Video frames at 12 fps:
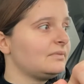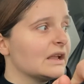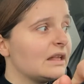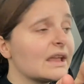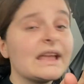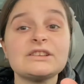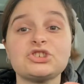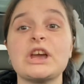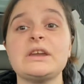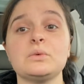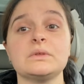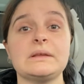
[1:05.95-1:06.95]
Like, it
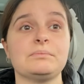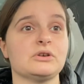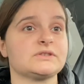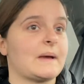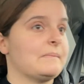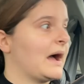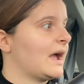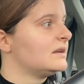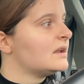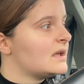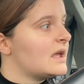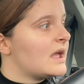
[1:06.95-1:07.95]
genuinely blows my mind.
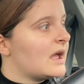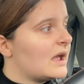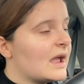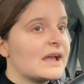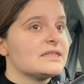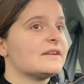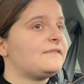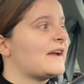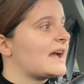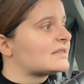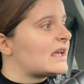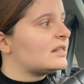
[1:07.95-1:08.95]
And the
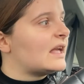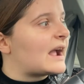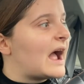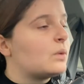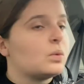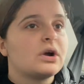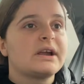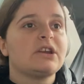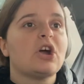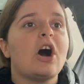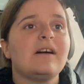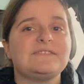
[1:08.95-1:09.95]
fact that, like, I work in an
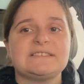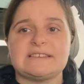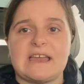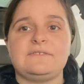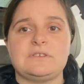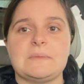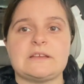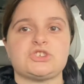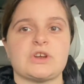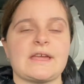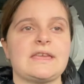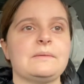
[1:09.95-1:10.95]
office and I have to make
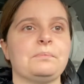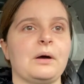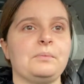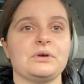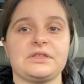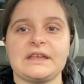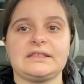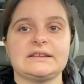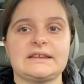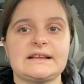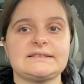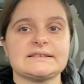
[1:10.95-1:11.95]
sure I keep up with, like, the
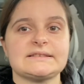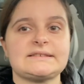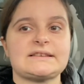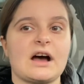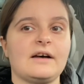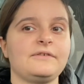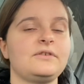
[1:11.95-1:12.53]
dates and stuff.